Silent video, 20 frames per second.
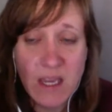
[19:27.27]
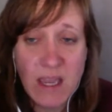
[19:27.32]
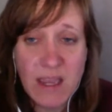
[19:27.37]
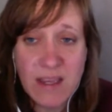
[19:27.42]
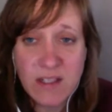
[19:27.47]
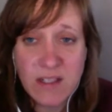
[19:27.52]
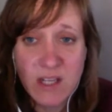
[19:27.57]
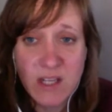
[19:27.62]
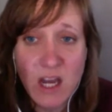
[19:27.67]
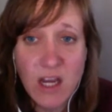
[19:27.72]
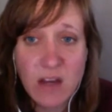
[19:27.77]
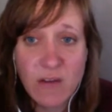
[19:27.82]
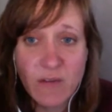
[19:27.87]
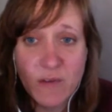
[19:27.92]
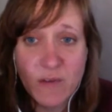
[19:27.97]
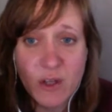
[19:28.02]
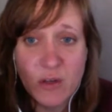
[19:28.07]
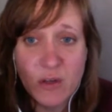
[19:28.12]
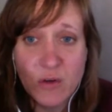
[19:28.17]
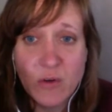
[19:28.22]
a doc
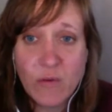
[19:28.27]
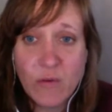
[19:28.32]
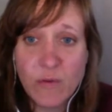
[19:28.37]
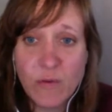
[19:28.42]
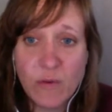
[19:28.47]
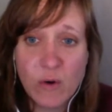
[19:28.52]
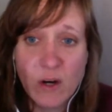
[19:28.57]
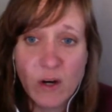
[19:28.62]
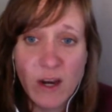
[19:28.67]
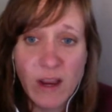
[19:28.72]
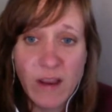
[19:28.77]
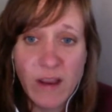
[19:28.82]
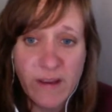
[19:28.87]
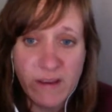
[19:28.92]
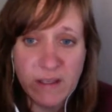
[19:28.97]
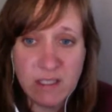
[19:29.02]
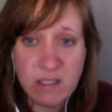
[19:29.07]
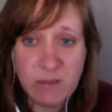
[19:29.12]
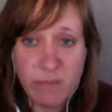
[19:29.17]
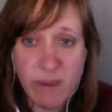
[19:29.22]
view for a
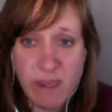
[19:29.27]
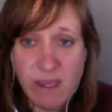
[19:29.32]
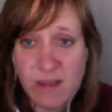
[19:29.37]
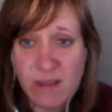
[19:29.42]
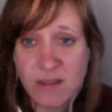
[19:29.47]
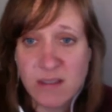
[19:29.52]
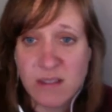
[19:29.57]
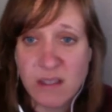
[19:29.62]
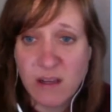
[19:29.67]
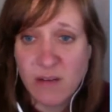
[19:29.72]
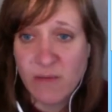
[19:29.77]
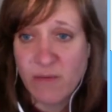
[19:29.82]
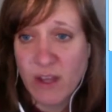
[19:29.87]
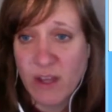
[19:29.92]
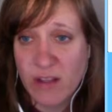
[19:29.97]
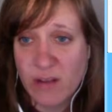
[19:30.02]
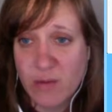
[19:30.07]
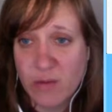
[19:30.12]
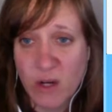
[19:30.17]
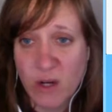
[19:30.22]
space if
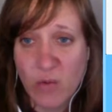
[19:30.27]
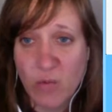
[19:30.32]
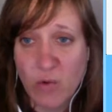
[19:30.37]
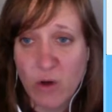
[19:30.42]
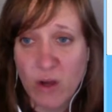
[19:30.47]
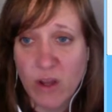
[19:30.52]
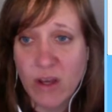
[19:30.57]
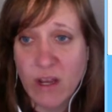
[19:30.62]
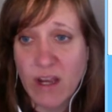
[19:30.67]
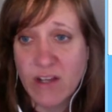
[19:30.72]
that's what I want.